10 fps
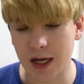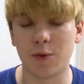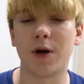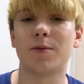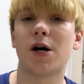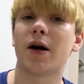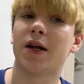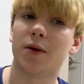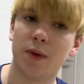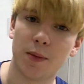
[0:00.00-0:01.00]
and when I'm
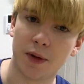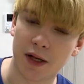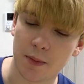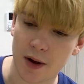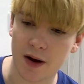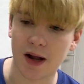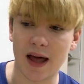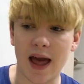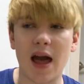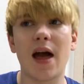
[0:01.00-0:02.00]
talking to people in
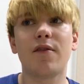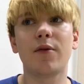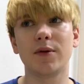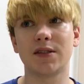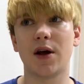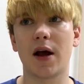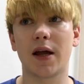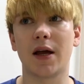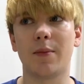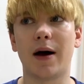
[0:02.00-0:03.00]
America, everyone's
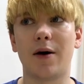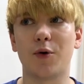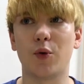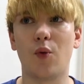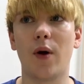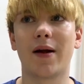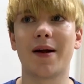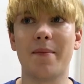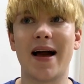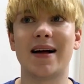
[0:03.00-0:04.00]
talking about
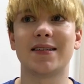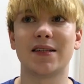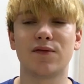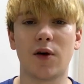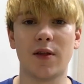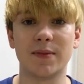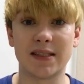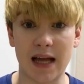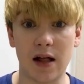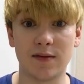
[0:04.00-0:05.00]
wearing masks for
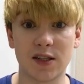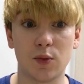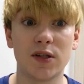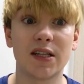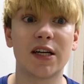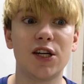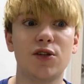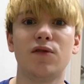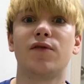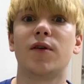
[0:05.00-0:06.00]
themselves. And what's it going to
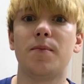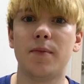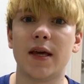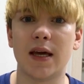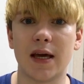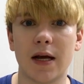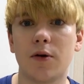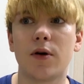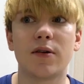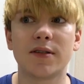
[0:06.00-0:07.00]
do for me? And I
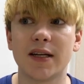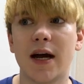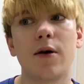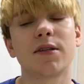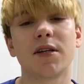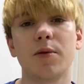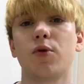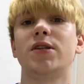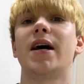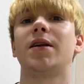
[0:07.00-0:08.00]
don't understand how it's going to
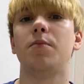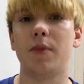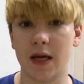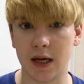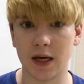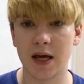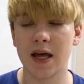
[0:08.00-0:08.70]
protect me.